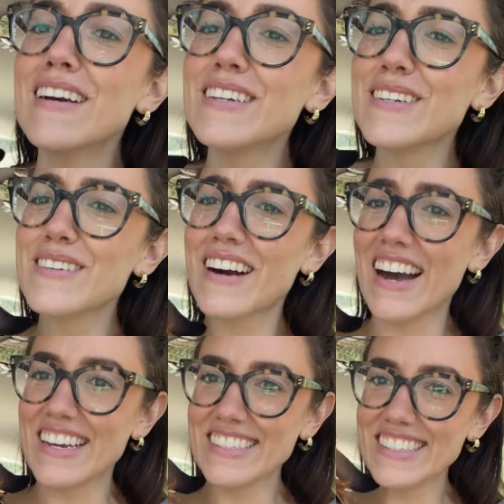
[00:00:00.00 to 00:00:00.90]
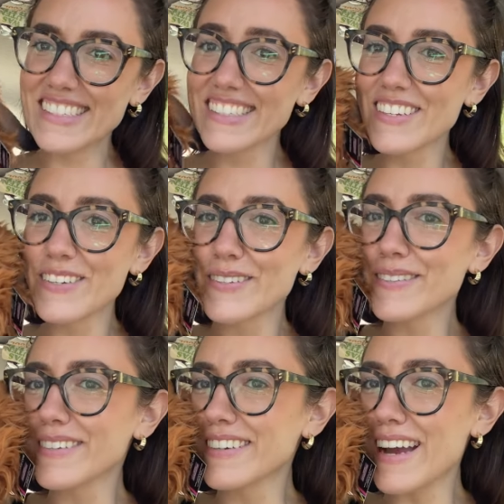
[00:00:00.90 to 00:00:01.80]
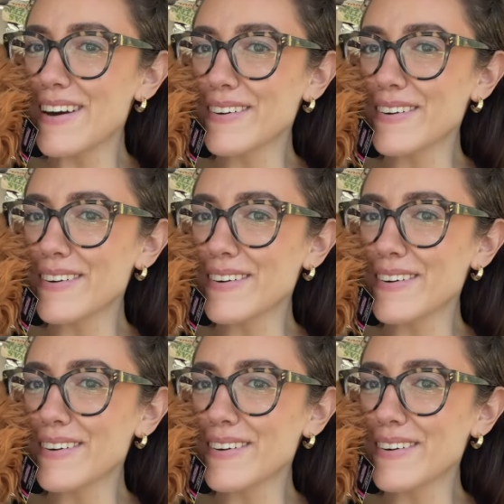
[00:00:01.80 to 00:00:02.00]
you guys, look how